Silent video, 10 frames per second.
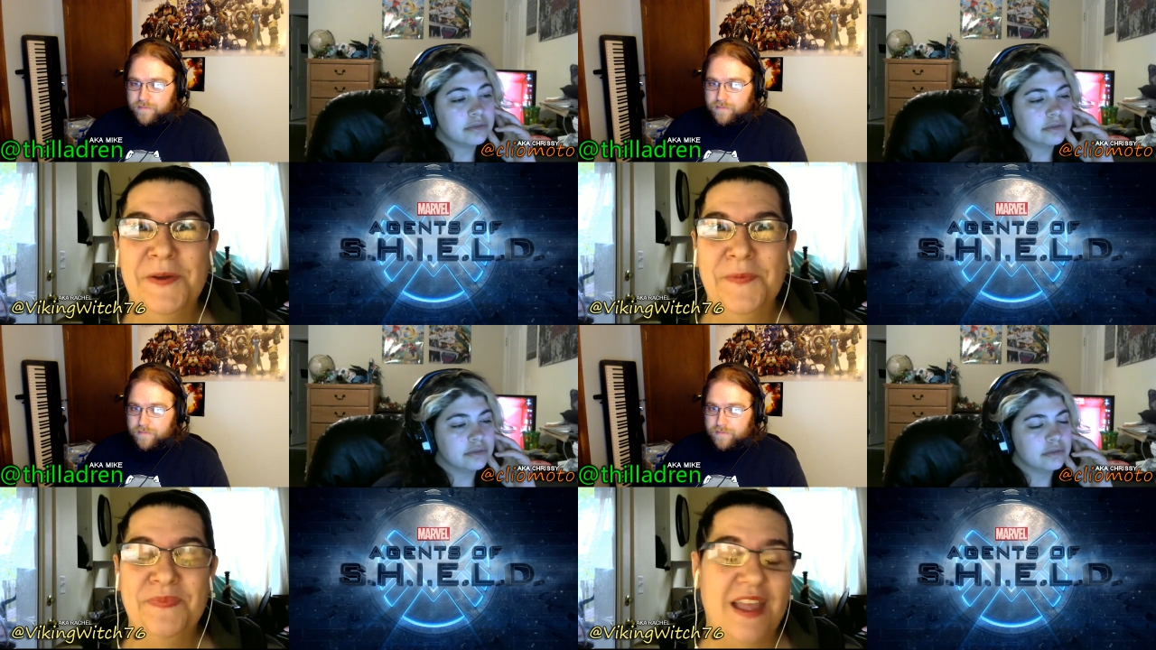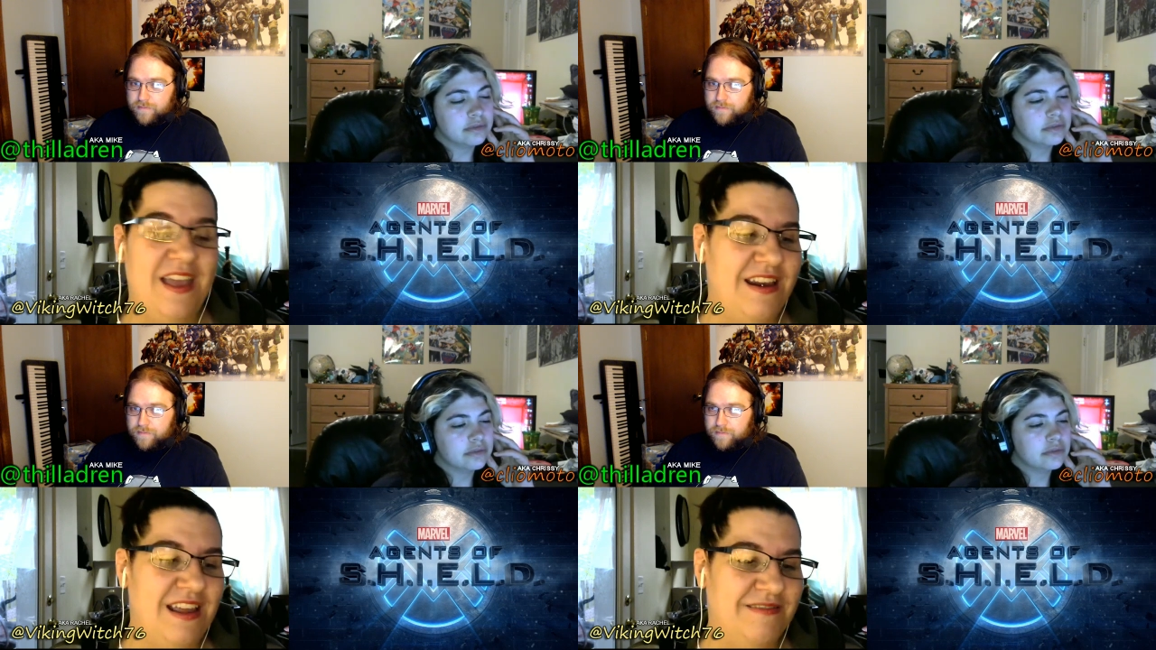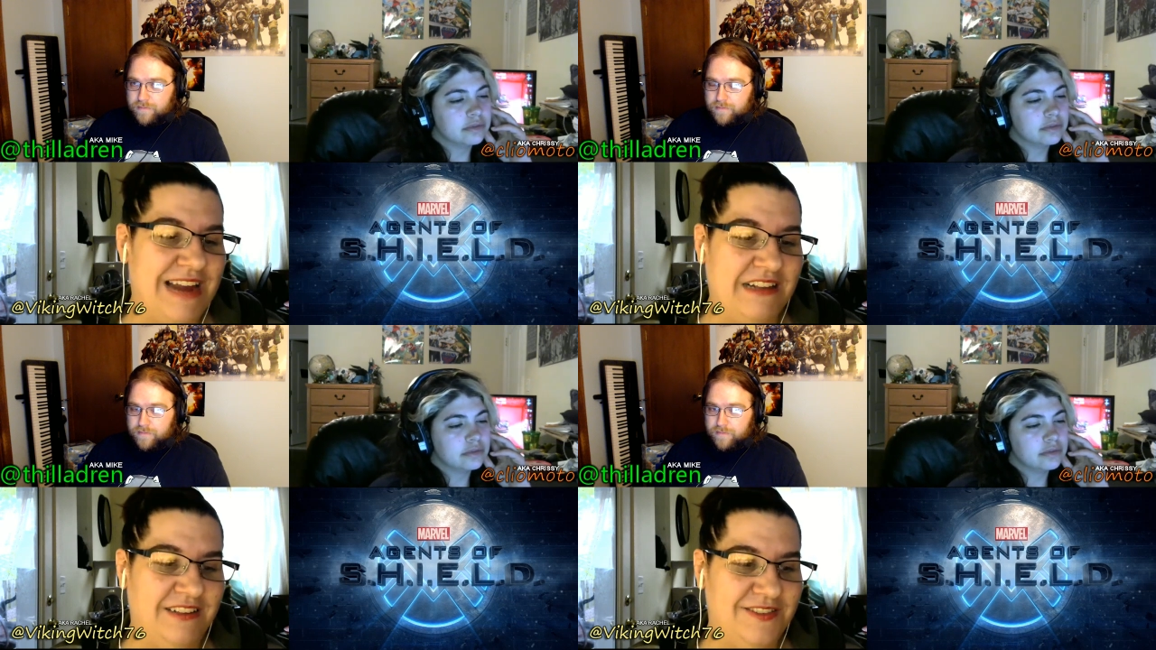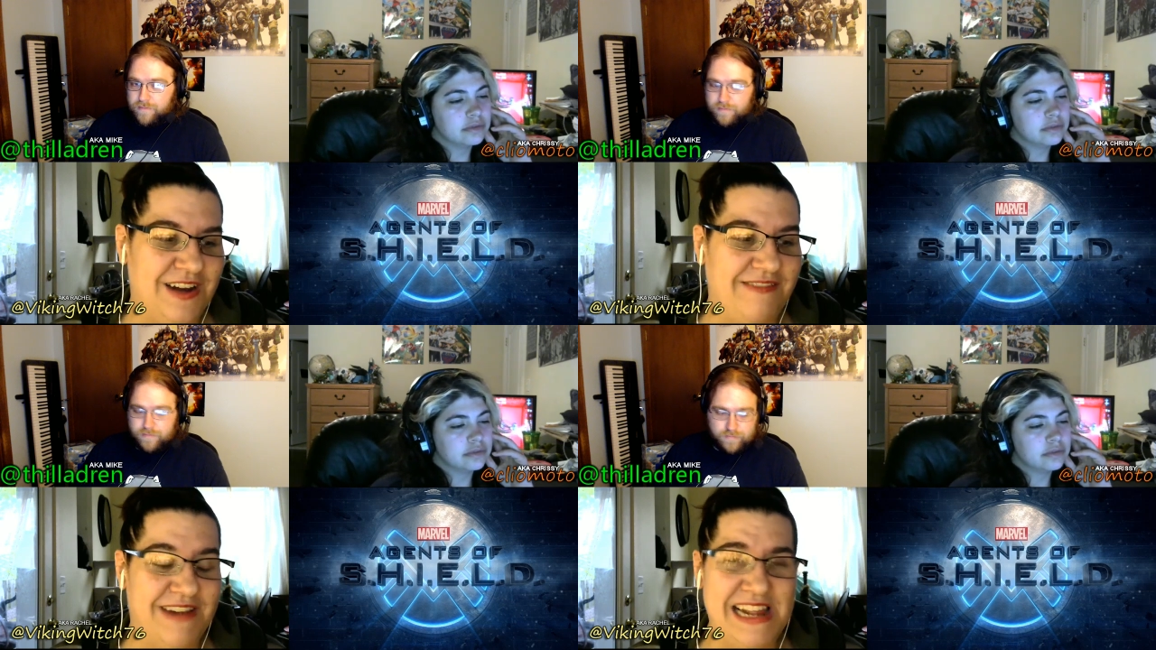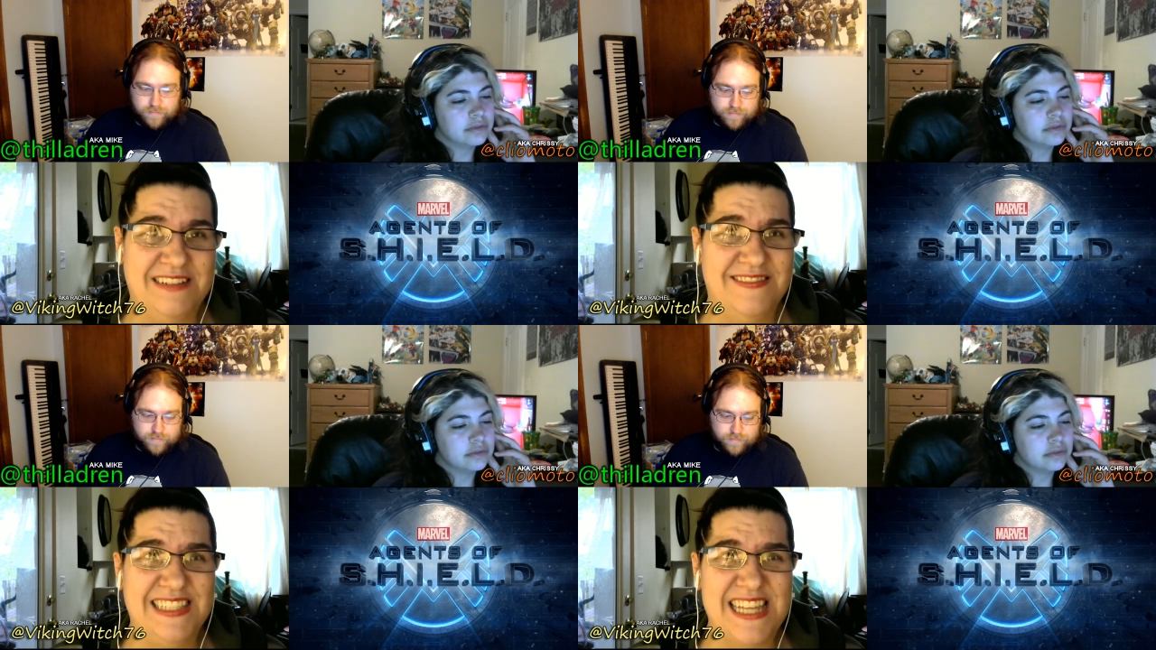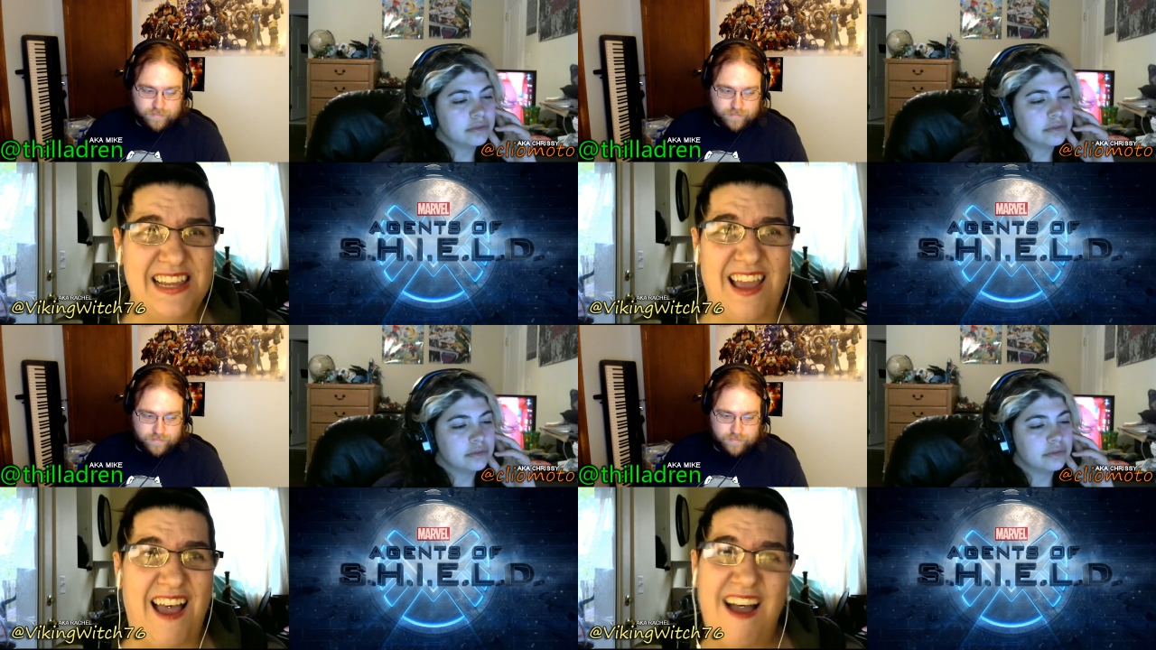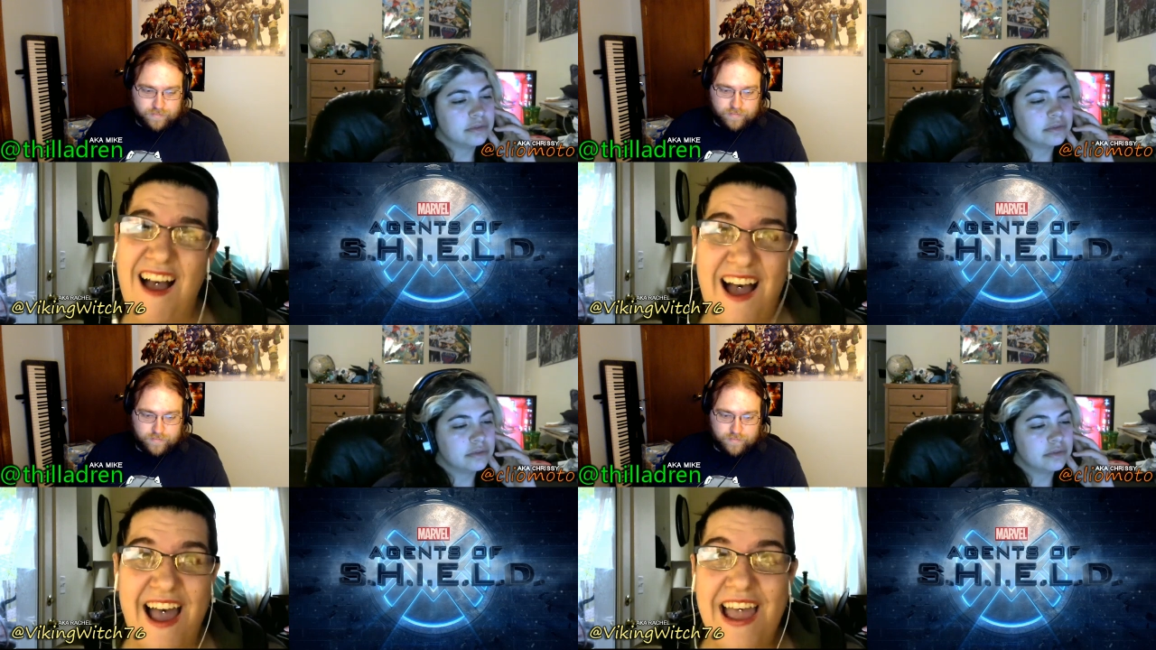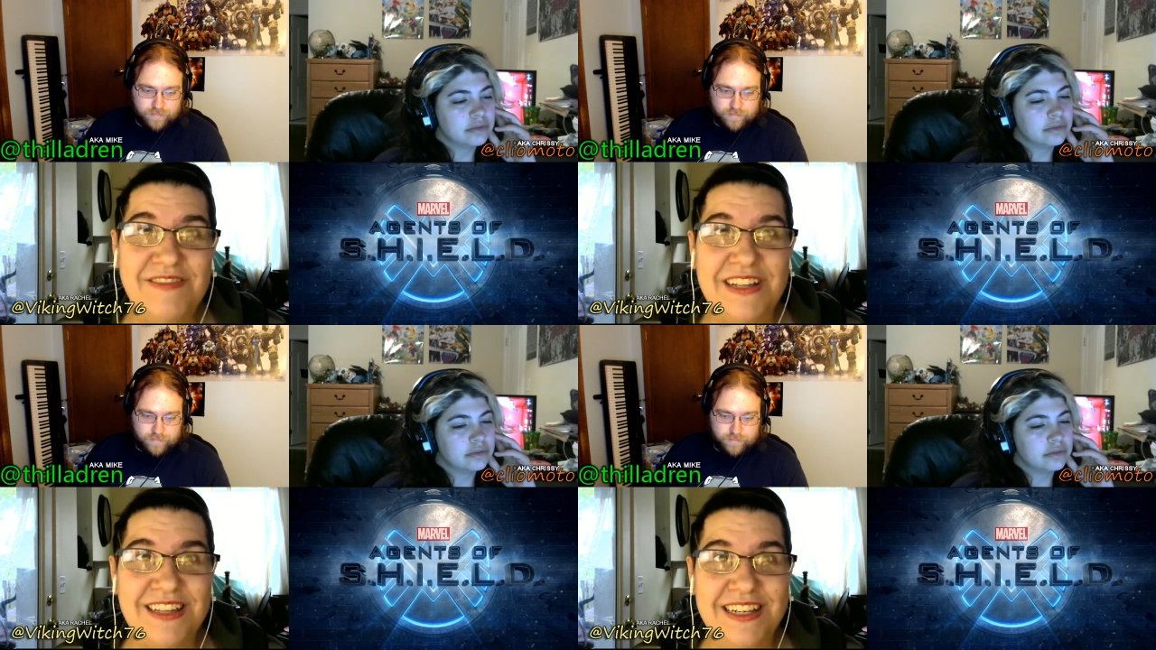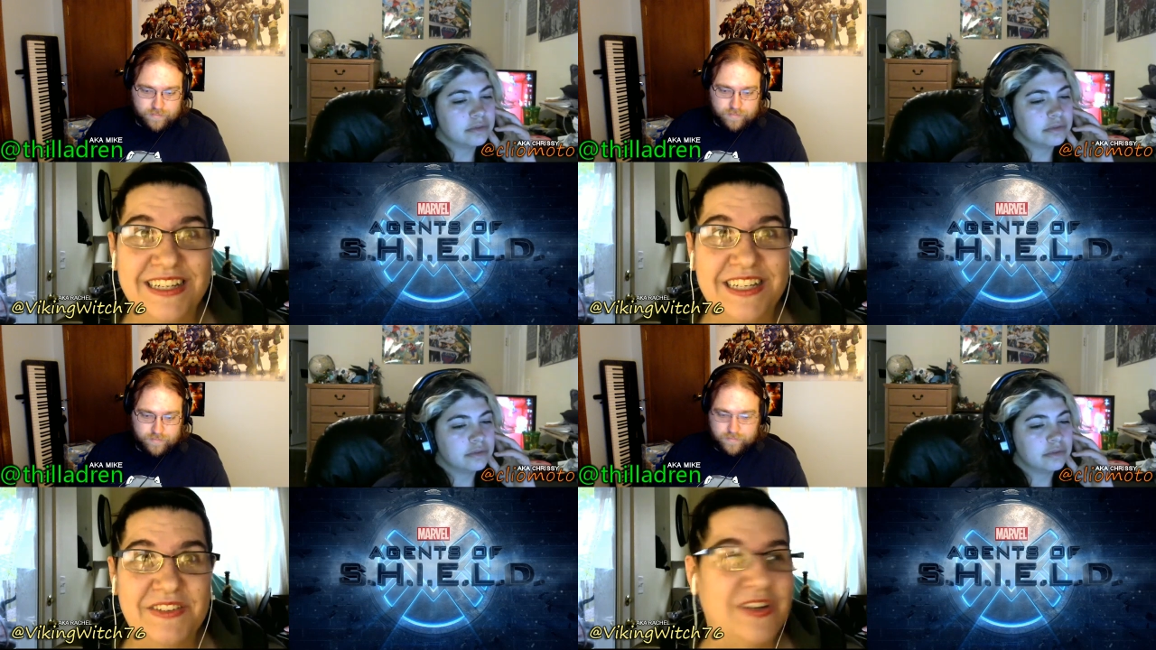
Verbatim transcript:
Speaker 1: and reckless, right. Reckless, like, I have nothing to give